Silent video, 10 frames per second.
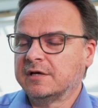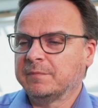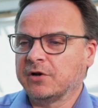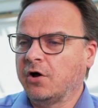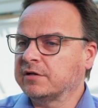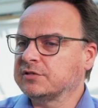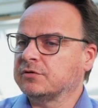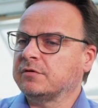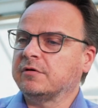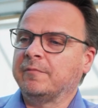but
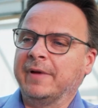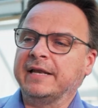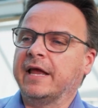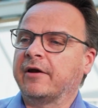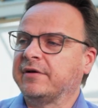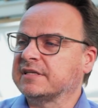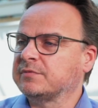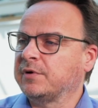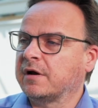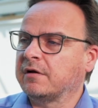also many areas
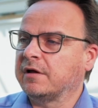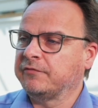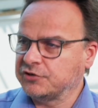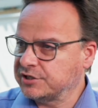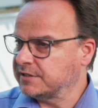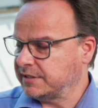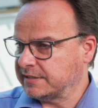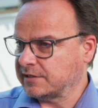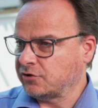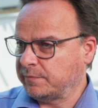where efficiency
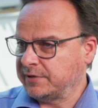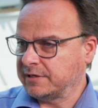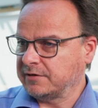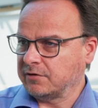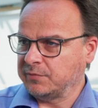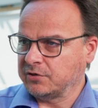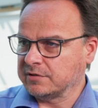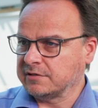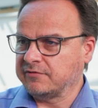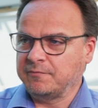is a topic
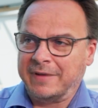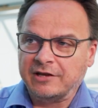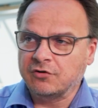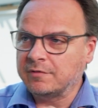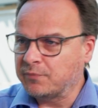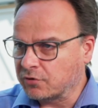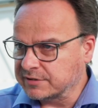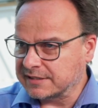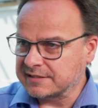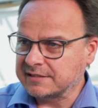because of manual
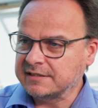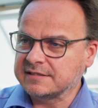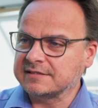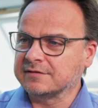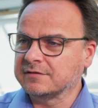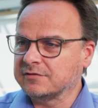processes,